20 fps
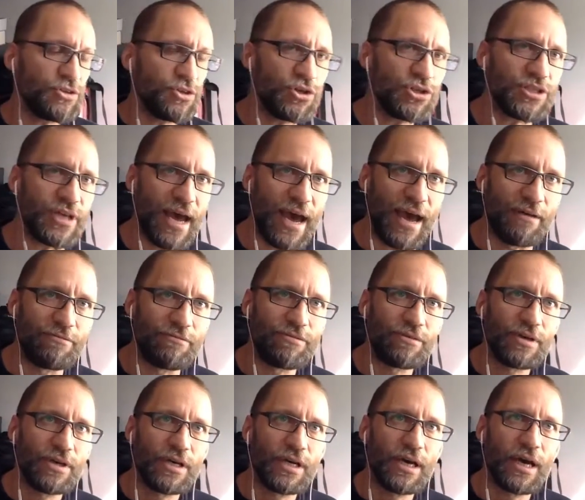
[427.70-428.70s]
good to have.
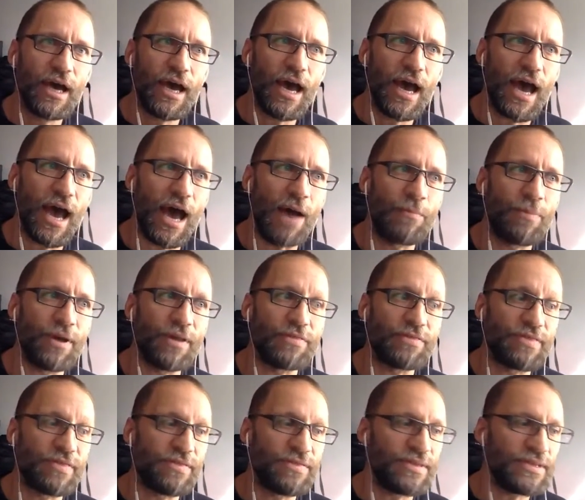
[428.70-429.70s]
But
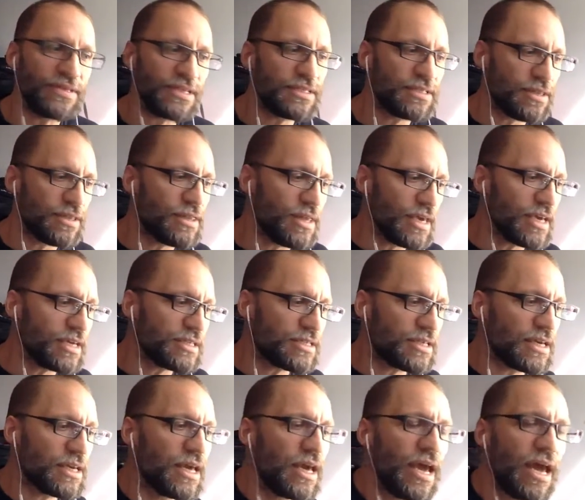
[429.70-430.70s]
this is the thing: is
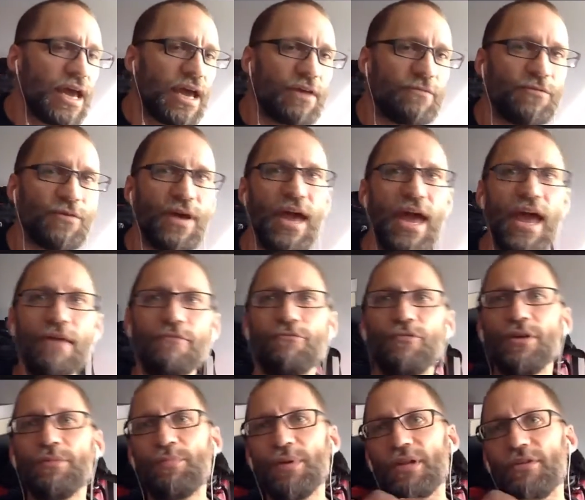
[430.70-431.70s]
that for
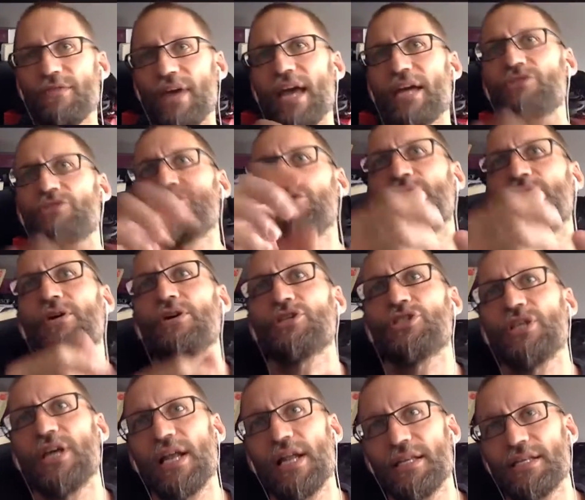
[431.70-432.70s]
every bit of extra
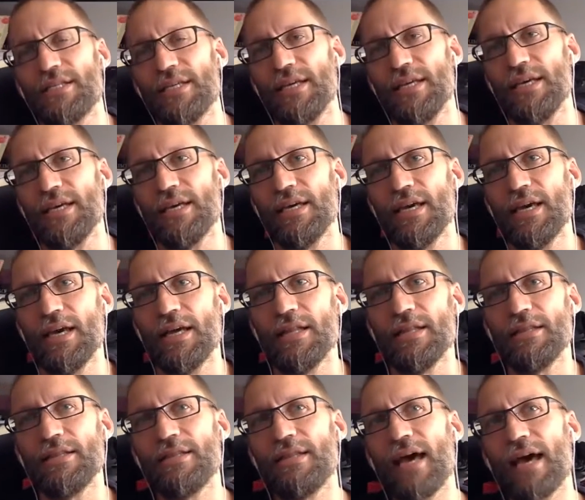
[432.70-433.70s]
functionality,
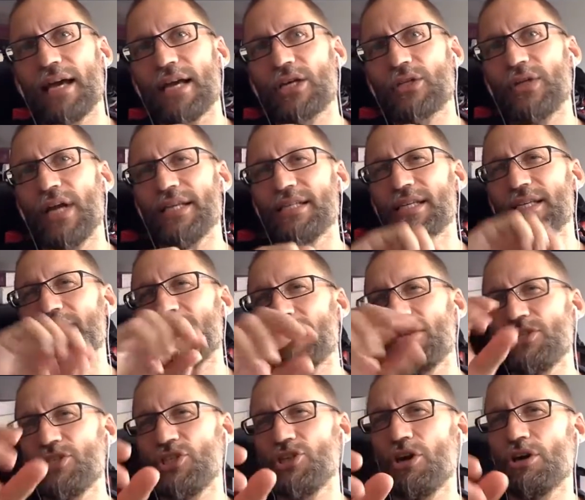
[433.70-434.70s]
that creates
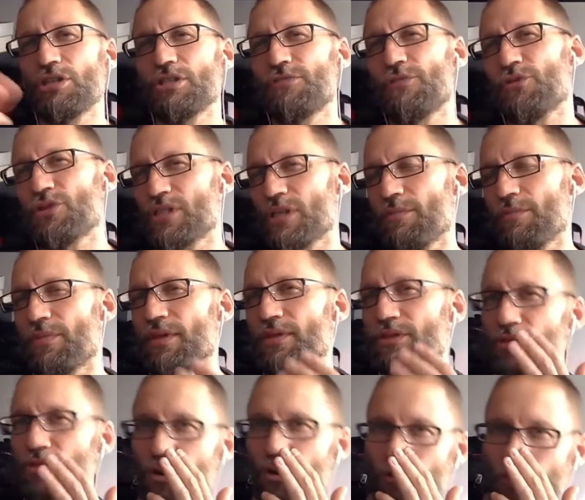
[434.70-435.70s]
another chance for something
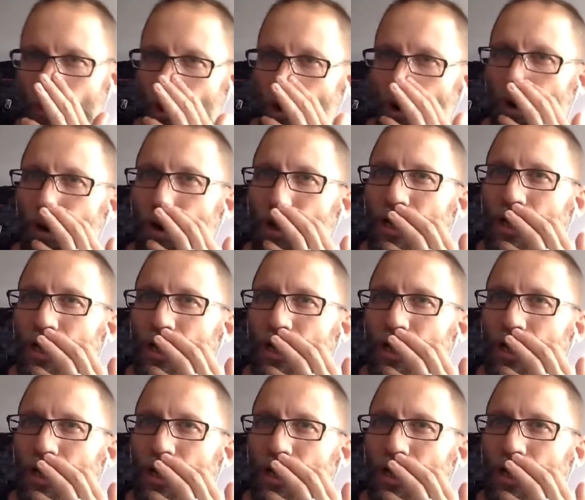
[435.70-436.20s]
to go wrong.